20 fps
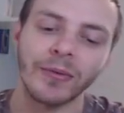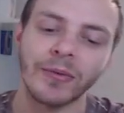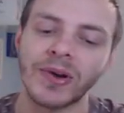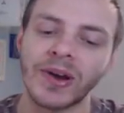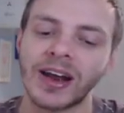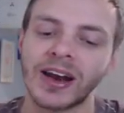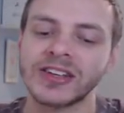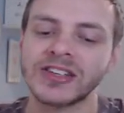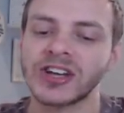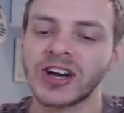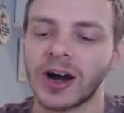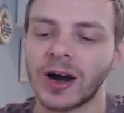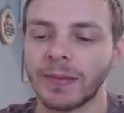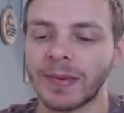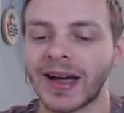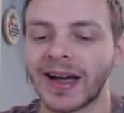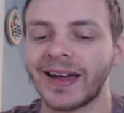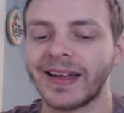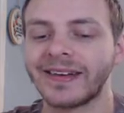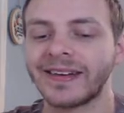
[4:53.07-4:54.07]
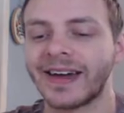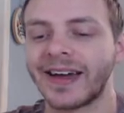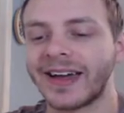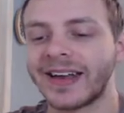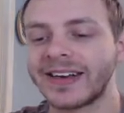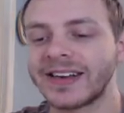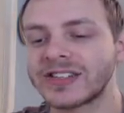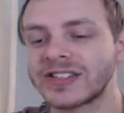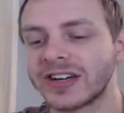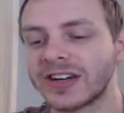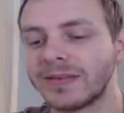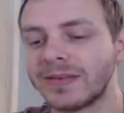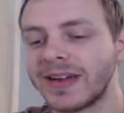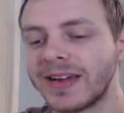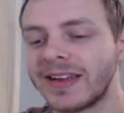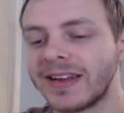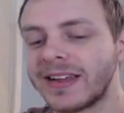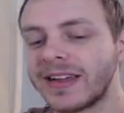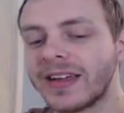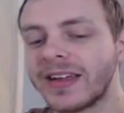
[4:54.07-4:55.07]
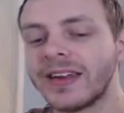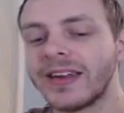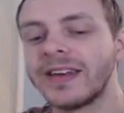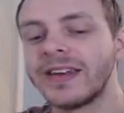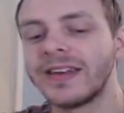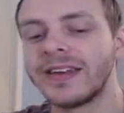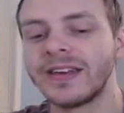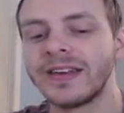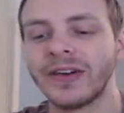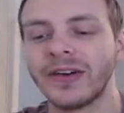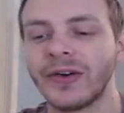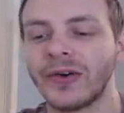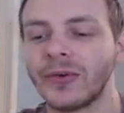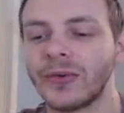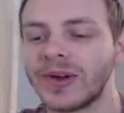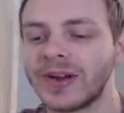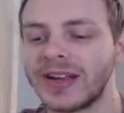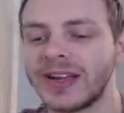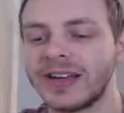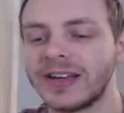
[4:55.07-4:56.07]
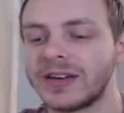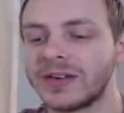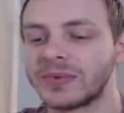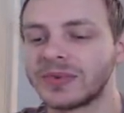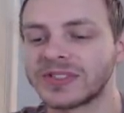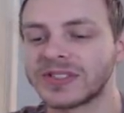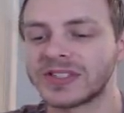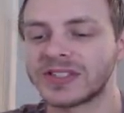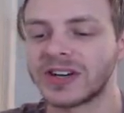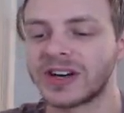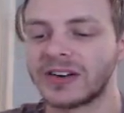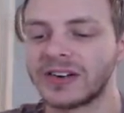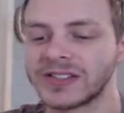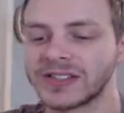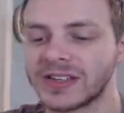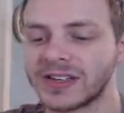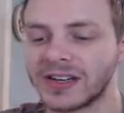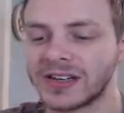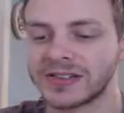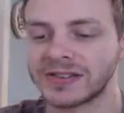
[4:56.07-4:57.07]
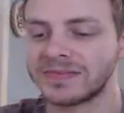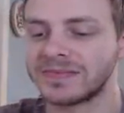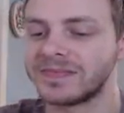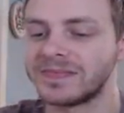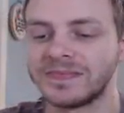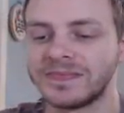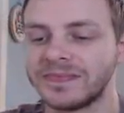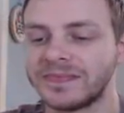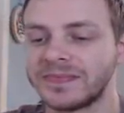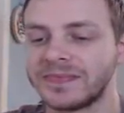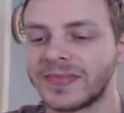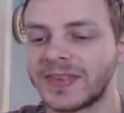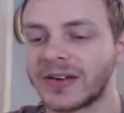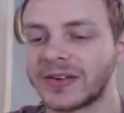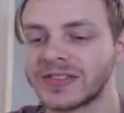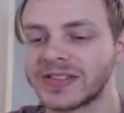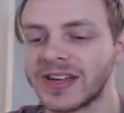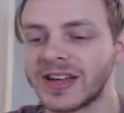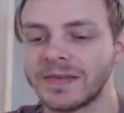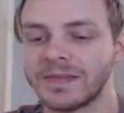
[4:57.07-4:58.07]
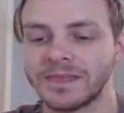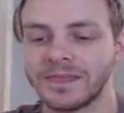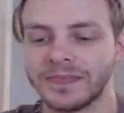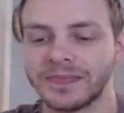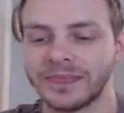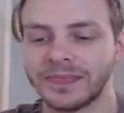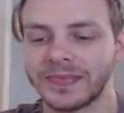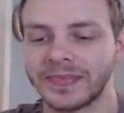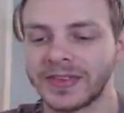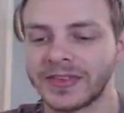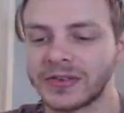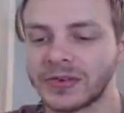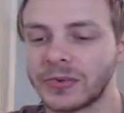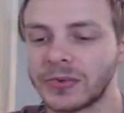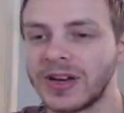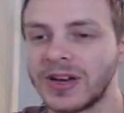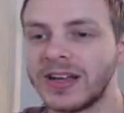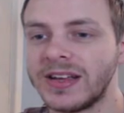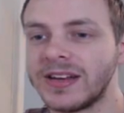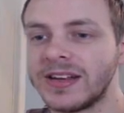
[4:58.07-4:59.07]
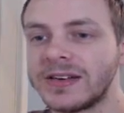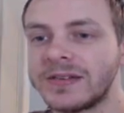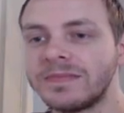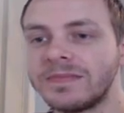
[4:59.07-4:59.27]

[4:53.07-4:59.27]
We had a Charmander and a Charmeleon. All we needed was the Charizard. That was it. That's all we needed.